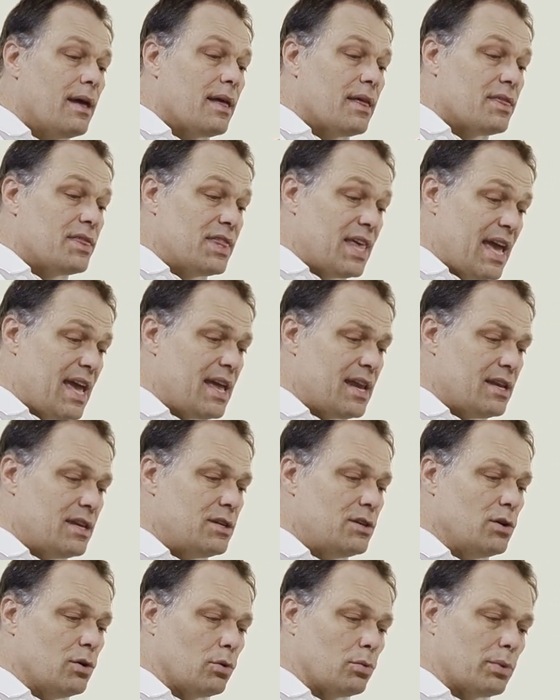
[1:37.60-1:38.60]
Then
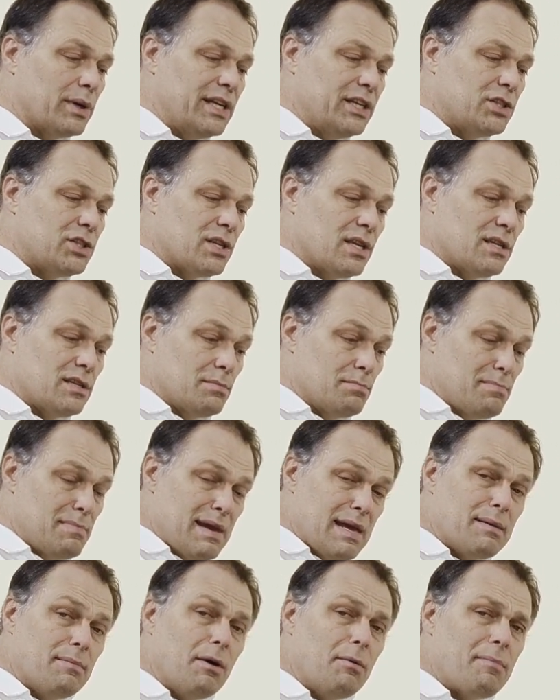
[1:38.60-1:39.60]
you'll reach this
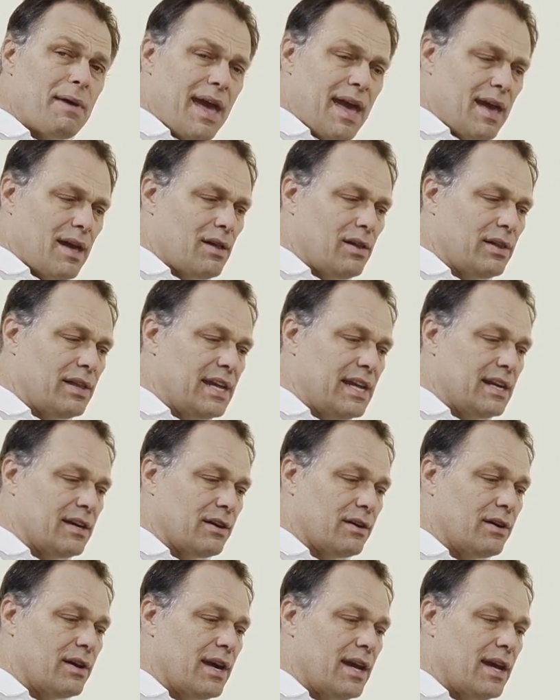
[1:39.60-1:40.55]
minimum angle here,